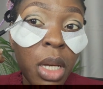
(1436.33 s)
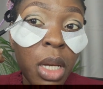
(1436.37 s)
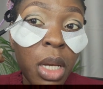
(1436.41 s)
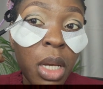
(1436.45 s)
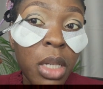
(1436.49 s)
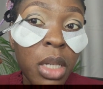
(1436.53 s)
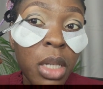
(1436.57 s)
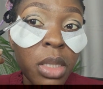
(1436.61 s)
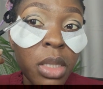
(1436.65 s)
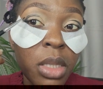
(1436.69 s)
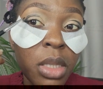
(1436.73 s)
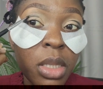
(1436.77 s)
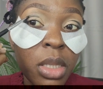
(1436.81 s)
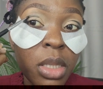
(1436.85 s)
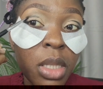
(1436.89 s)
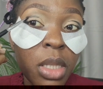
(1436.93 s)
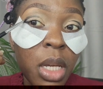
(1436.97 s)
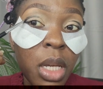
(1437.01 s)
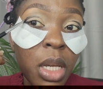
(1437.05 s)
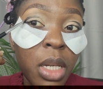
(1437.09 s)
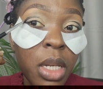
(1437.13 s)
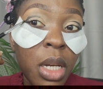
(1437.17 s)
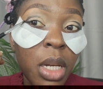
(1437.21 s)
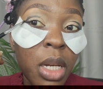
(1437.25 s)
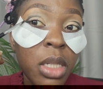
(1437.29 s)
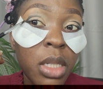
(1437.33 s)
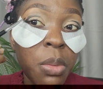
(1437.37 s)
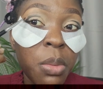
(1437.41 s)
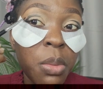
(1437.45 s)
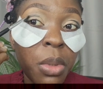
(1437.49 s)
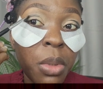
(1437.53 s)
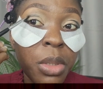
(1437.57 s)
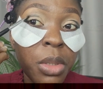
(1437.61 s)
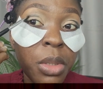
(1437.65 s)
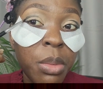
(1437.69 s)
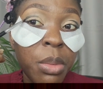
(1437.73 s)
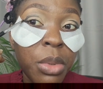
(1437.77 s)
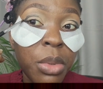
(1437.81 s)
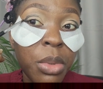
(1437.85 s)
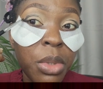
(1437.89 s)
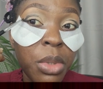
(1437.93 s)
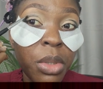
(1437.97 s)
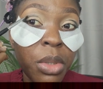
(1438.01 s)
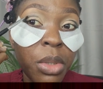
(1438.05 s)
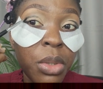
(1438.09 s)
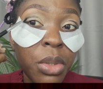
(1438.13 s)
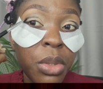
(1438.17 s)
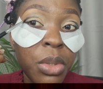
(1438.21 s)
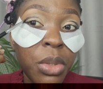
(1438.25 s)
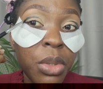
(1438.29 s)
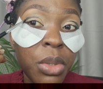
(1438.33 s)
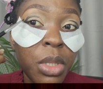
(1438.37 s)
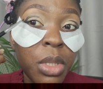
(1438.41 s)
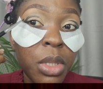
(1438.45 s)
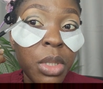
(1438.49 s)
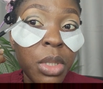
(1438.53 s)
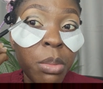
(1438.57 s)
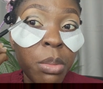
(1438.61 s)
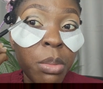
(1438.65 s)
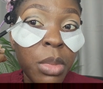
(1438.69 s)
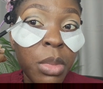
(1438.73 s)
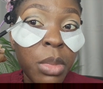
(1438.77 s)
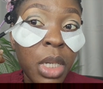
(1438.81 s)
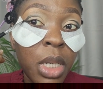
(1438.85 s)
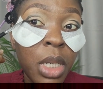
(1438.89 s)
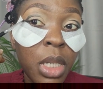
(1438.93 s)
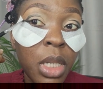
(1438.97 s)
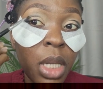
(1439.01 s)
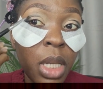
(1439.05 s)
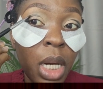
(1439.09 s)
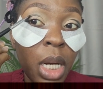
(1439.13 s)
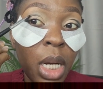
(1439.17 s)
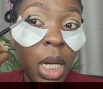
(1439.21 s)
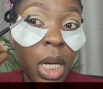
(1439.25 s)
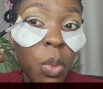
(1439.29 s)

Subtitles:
as steady as possible, you still make that